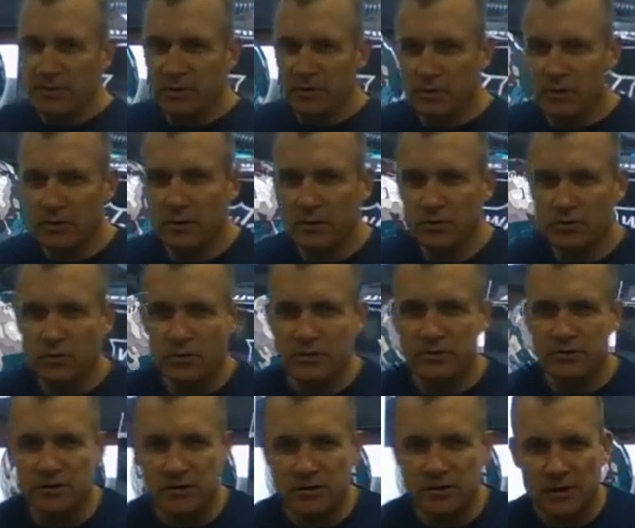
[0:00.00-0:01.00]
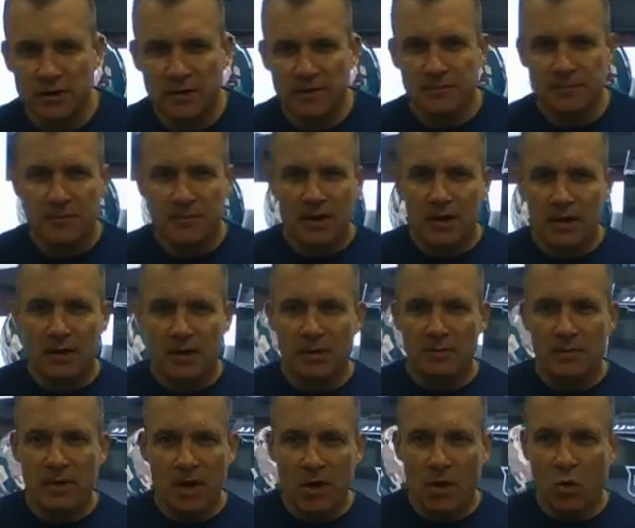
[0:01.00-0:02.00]
a little interesting.
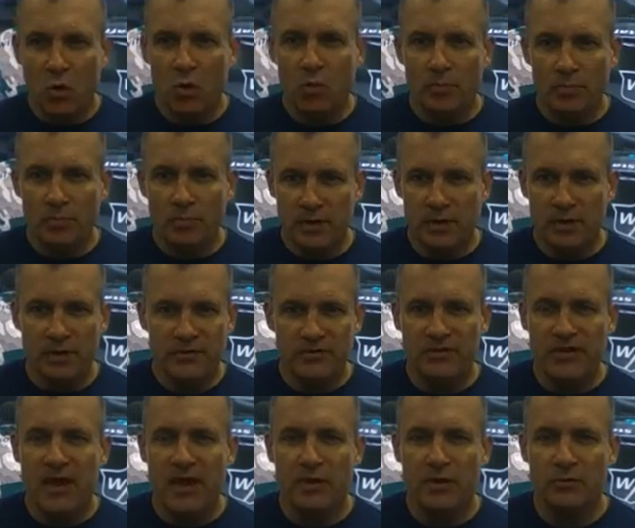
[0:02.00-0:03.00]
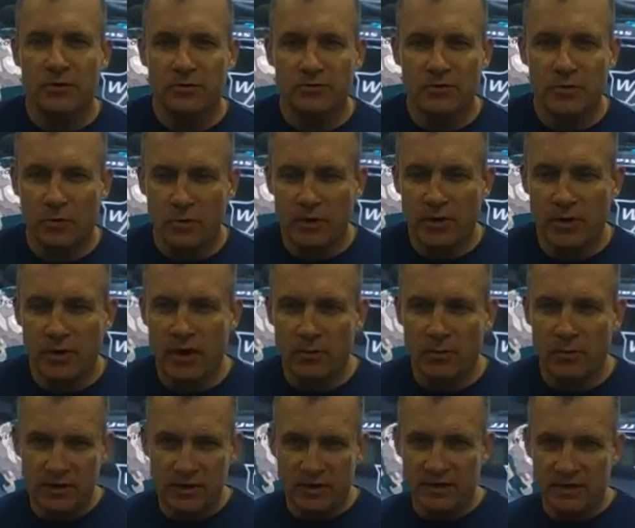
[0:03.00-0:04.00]
I hope the sound is okay.
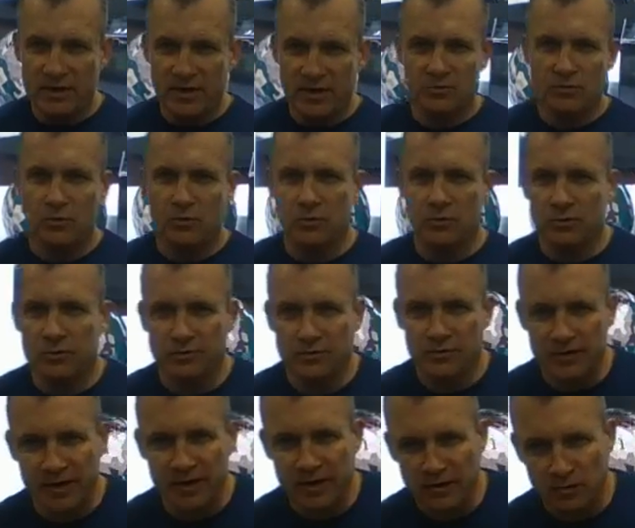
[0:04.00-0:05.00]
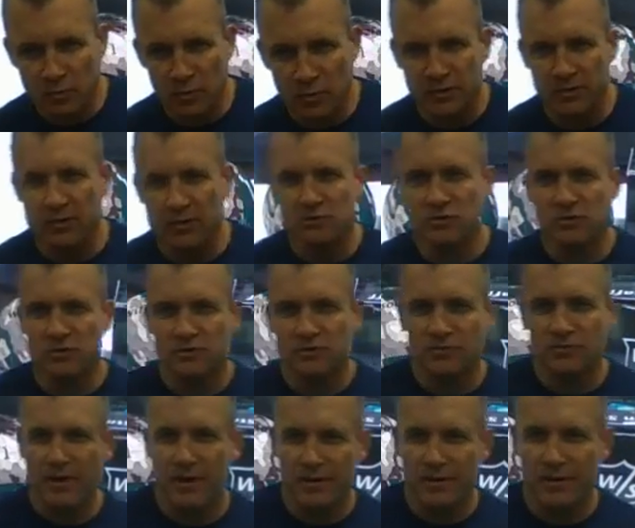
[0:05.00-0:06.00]
We did a test earlier today and it worked out just
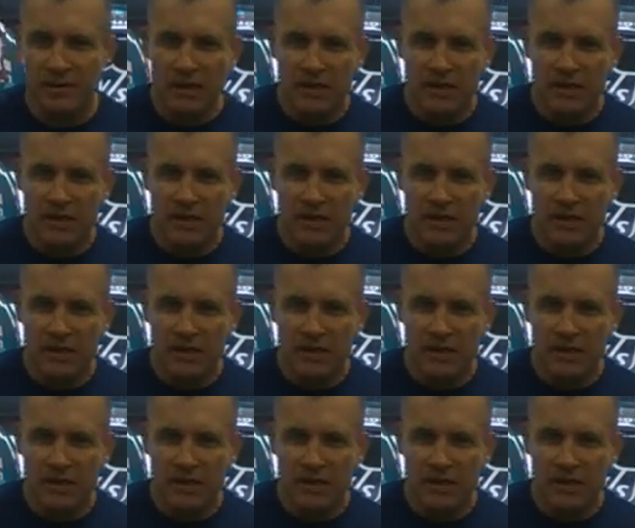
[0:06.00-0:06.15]
fine.